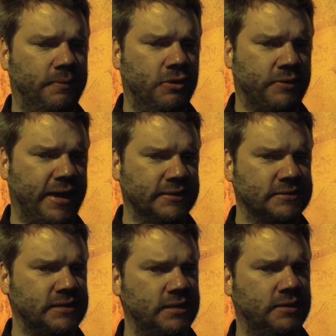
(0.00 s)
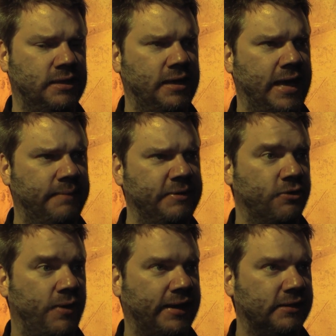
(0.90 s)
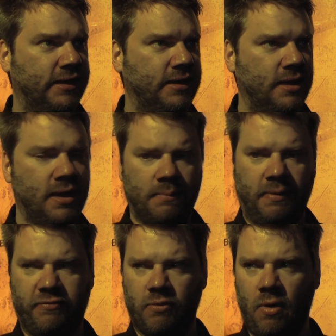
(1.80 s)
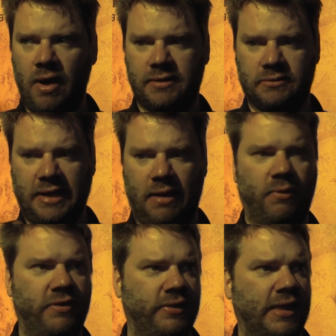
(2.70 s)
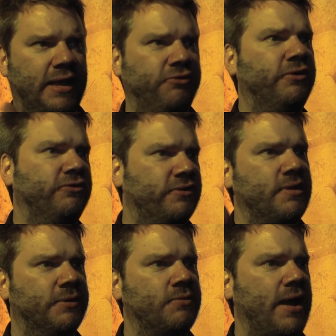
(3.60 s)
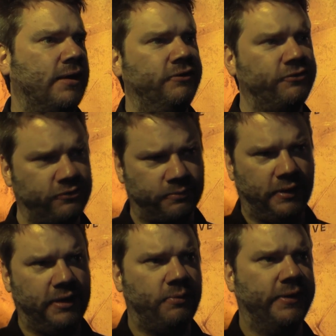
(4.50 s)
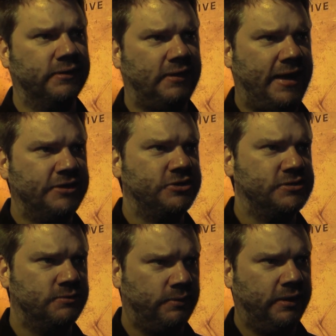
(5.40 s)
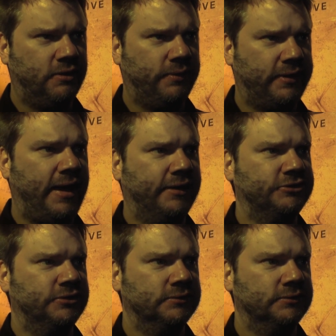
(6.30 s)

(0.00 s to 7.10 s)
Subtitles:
you can't see the enemy directly, but if you walk down one of the lanes, you can see them directly. So it's really quick clashes and really quick action.